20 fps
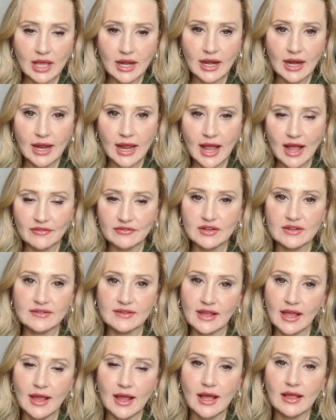And I have to
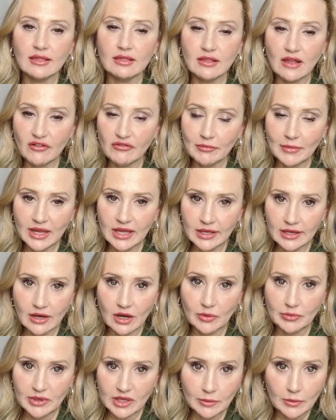say I love my
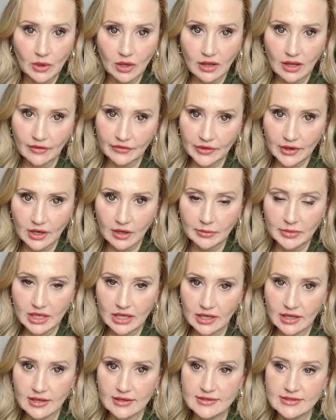ER people out there
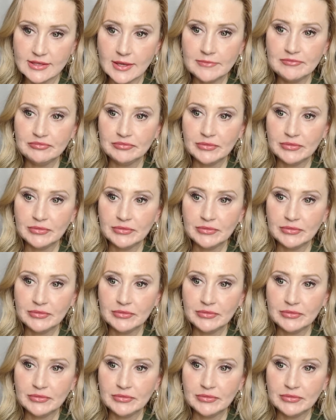because